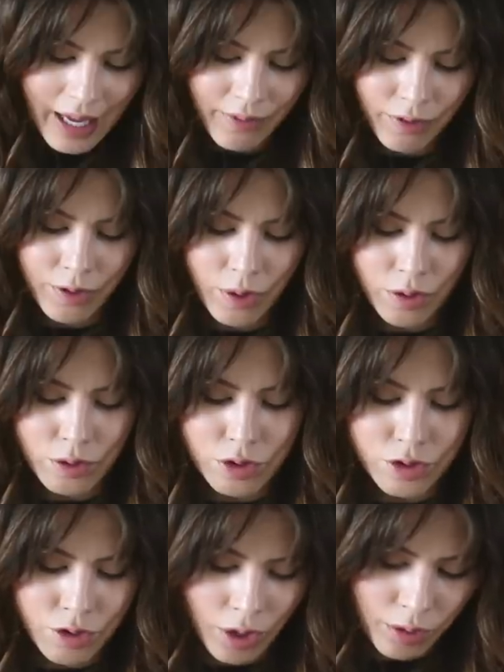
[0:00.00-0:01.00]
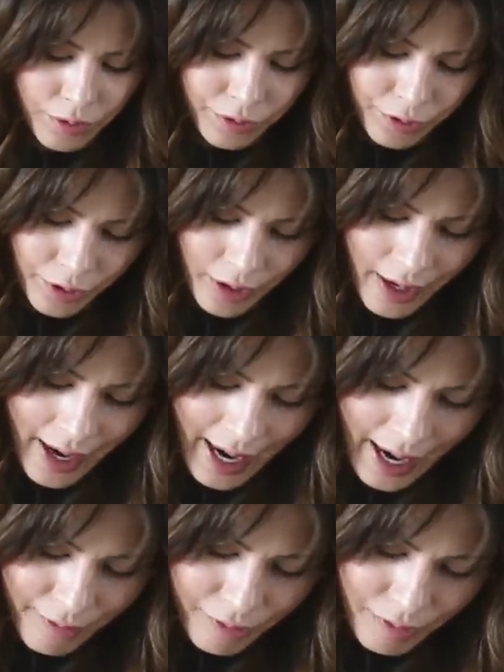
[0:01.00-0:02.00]
ever know you struggled for
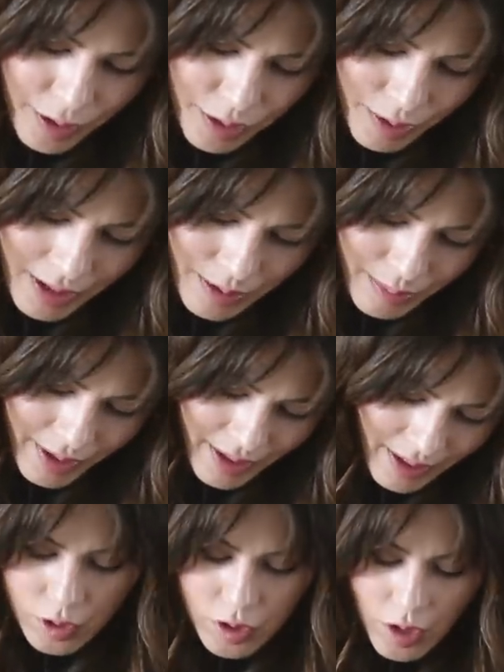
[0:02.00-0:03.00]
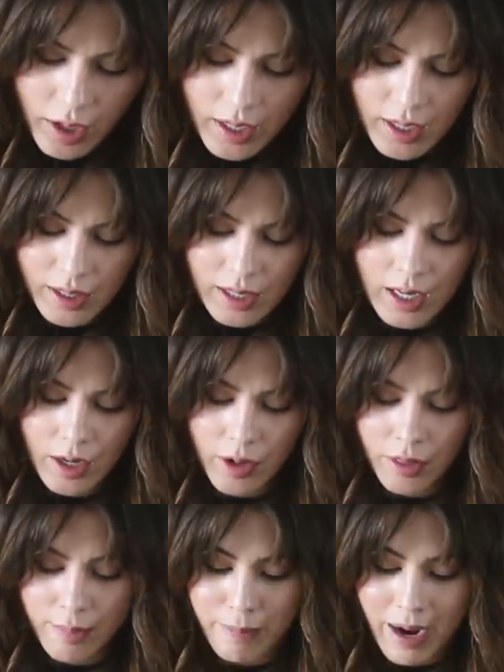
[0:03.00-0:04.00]
half of this recipe. Starting to think
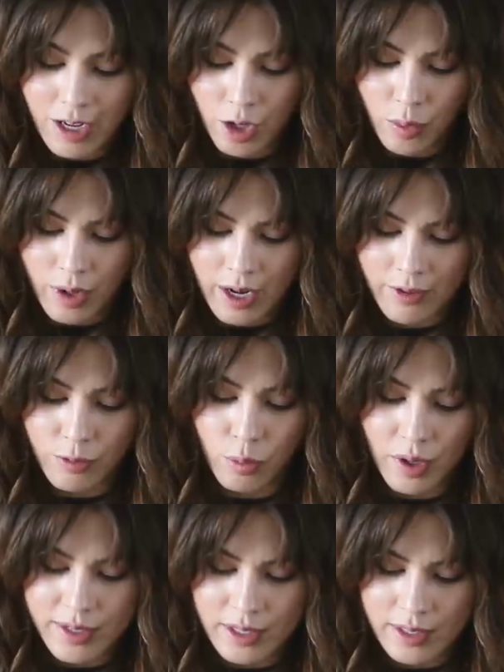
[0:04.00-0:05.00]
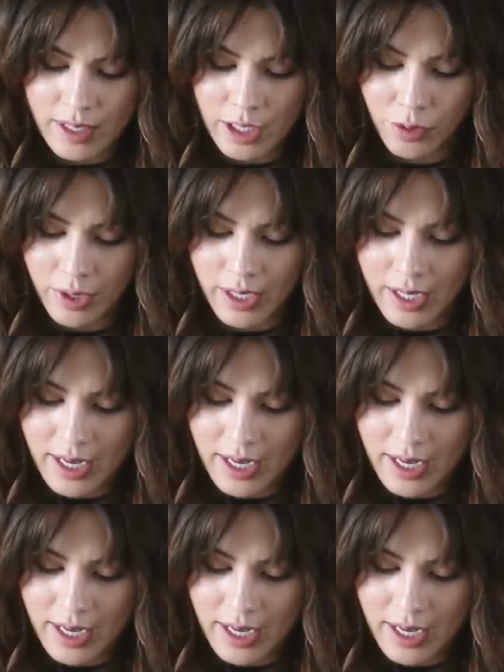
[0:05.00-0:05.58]
the microwave wasn't a great